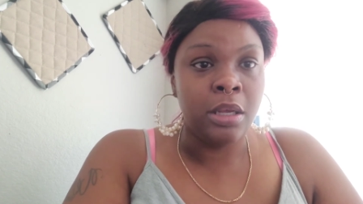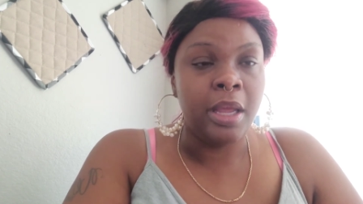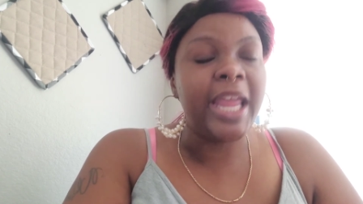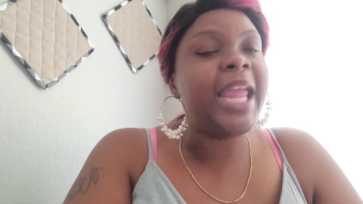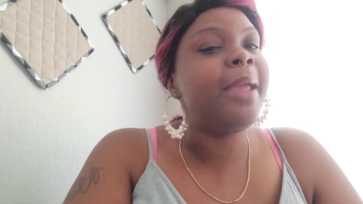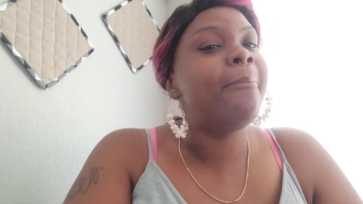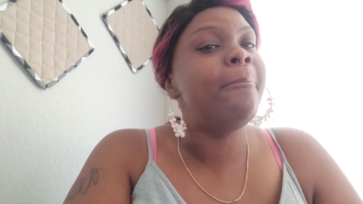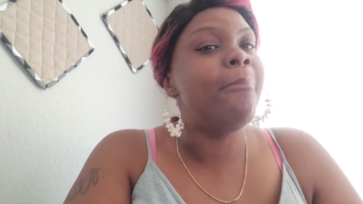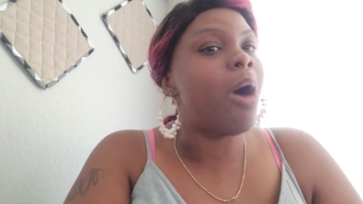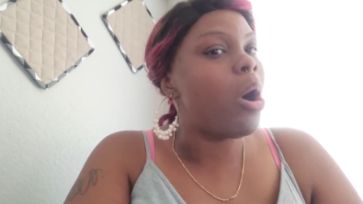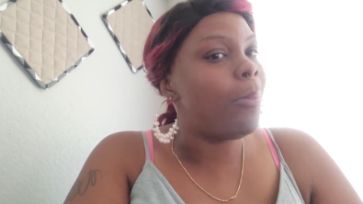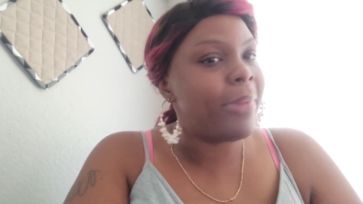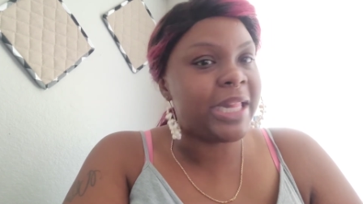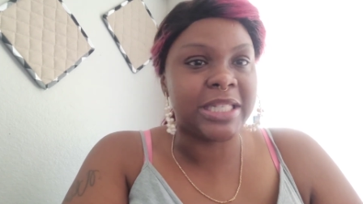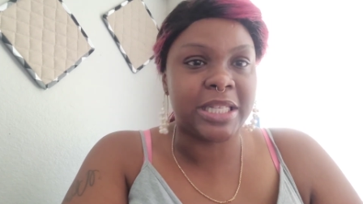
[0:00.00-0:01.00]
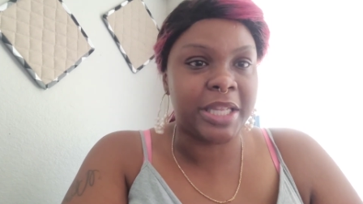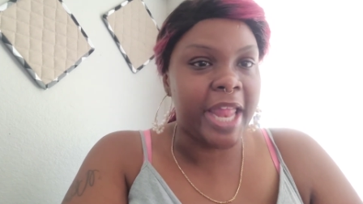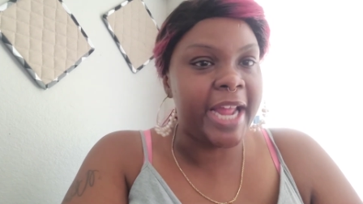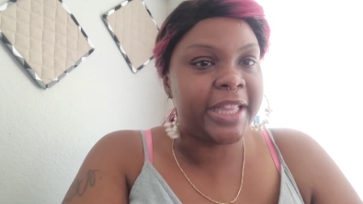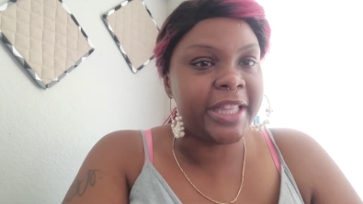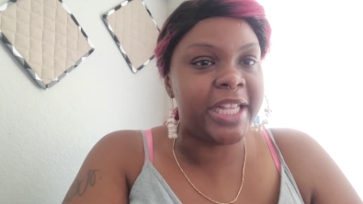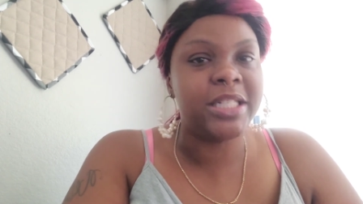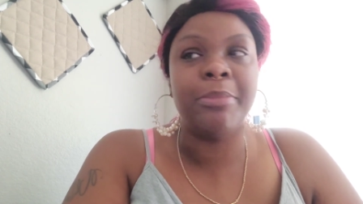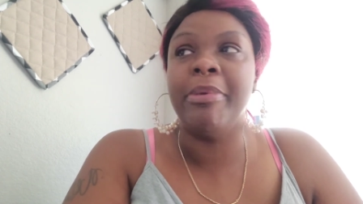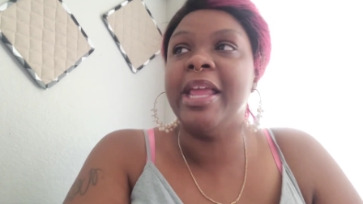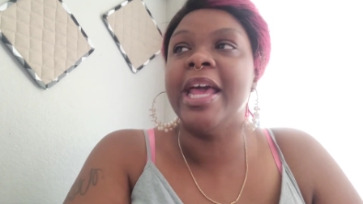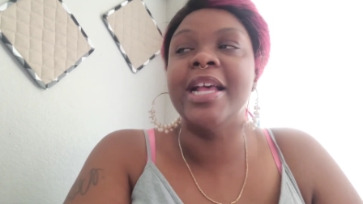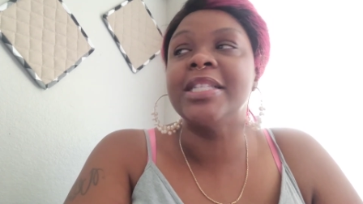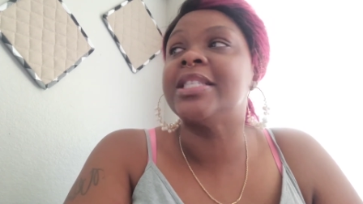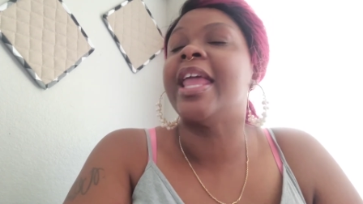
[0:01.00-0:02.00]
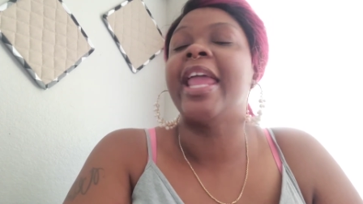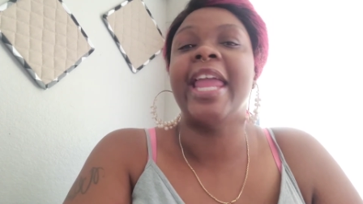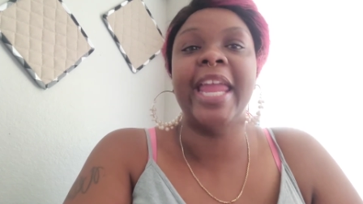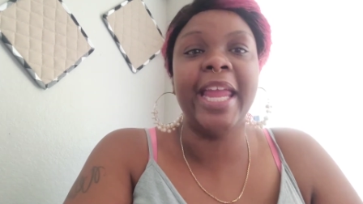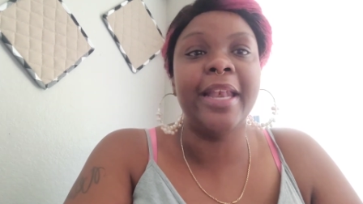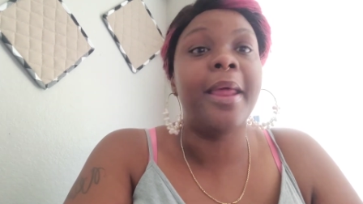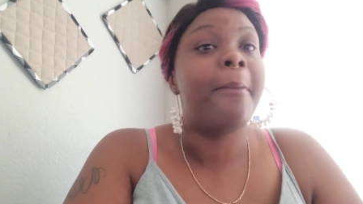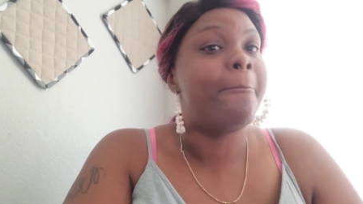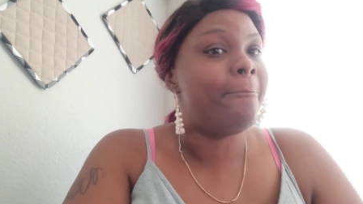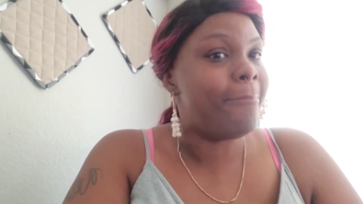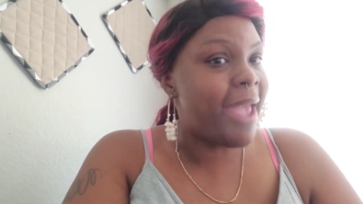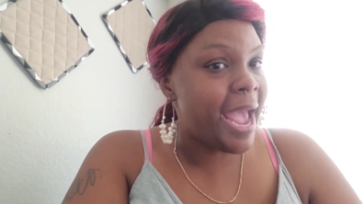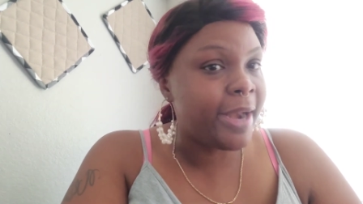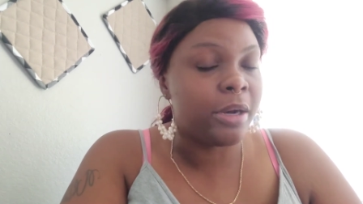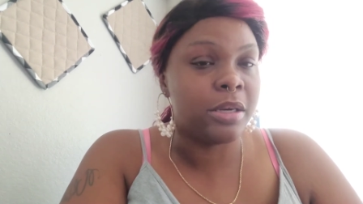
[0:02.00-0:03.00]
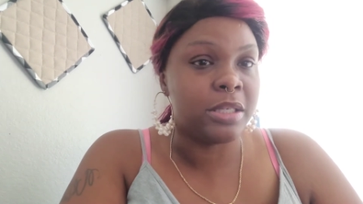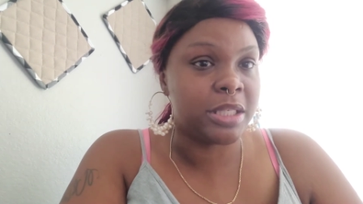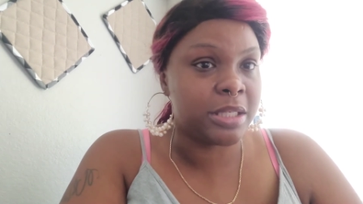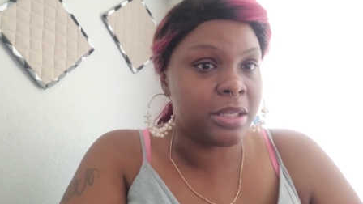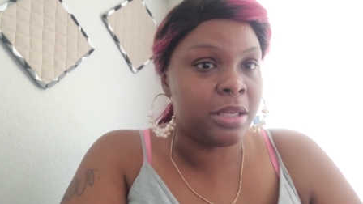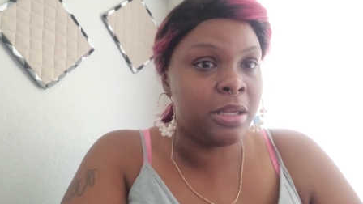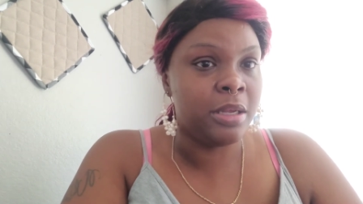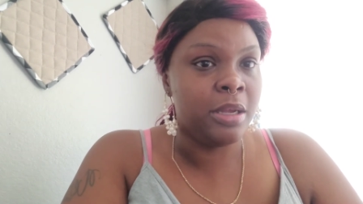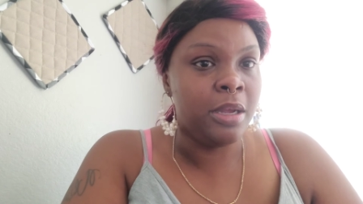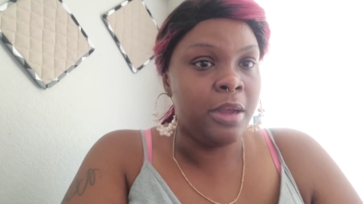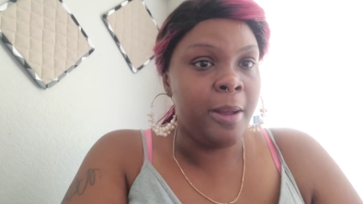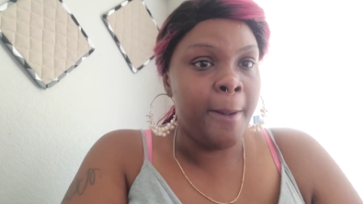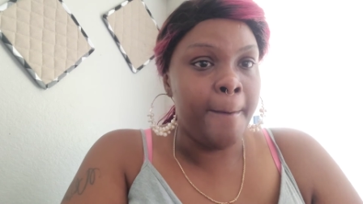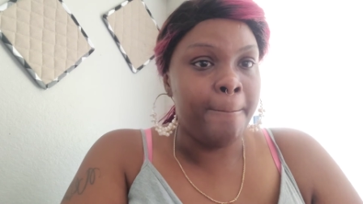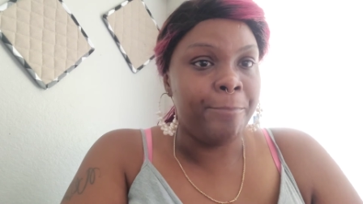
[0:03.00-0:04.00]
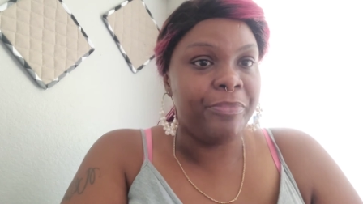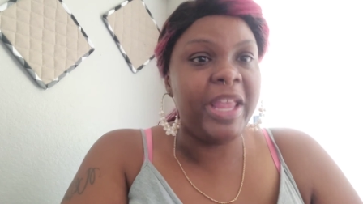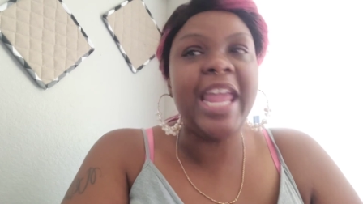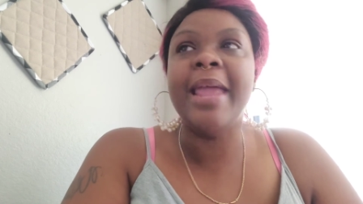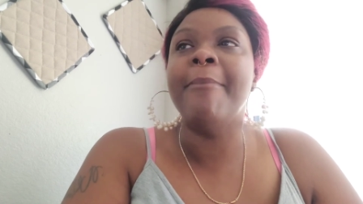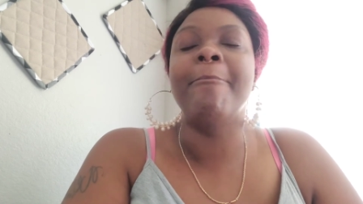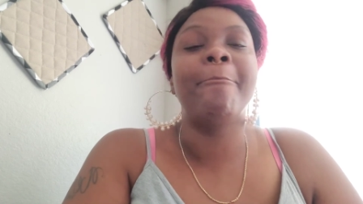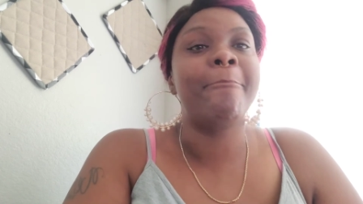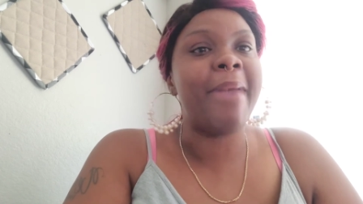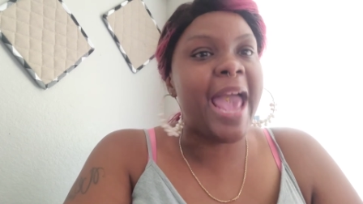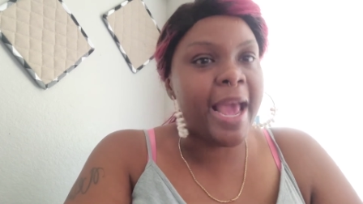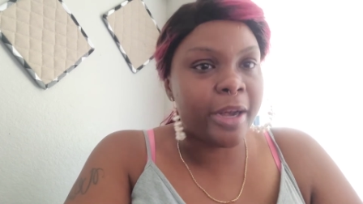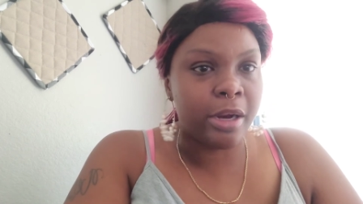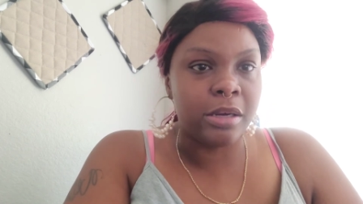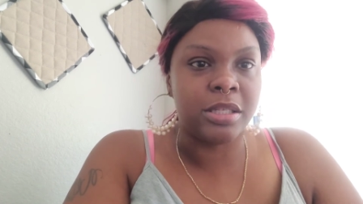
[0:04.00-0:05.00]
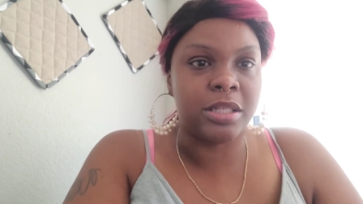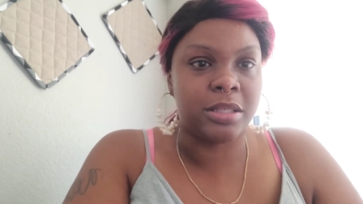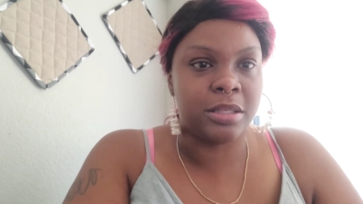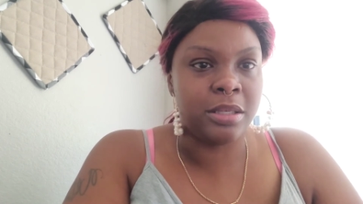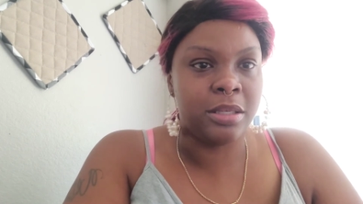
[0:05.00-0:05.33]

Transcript: in moments like this, because it matters. It matters.